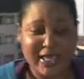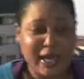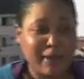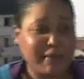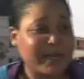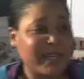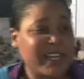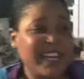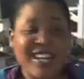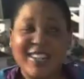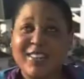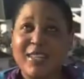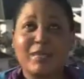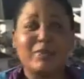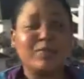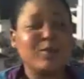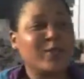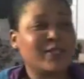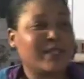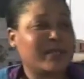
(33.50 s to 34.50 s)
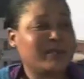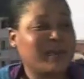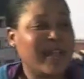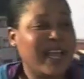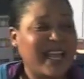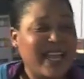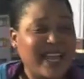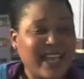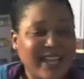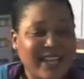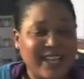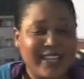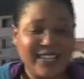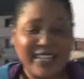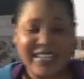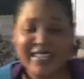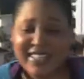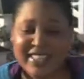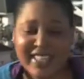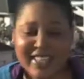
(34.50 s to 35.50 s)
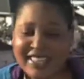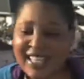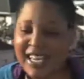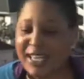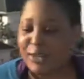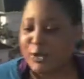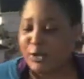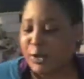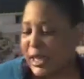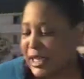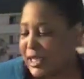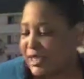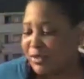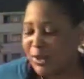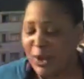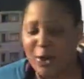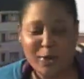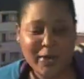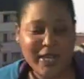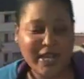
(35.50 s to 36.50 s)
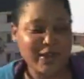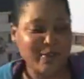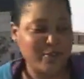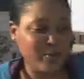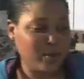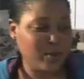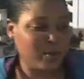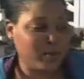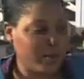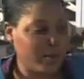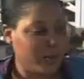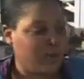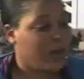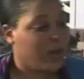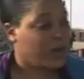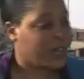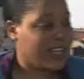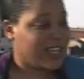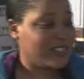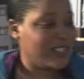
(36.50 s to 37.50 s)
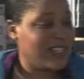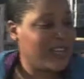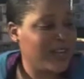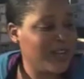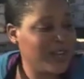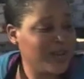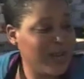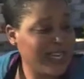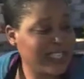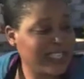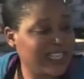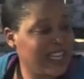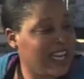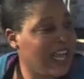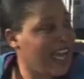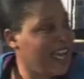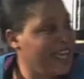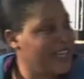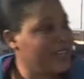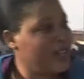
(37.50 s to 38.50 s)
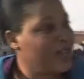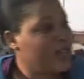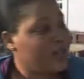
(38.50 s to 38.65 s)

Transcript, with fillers: Shisanyama. There's music playing. There's like drinks flowing. Woo, woo. Okay, so now you're at the line.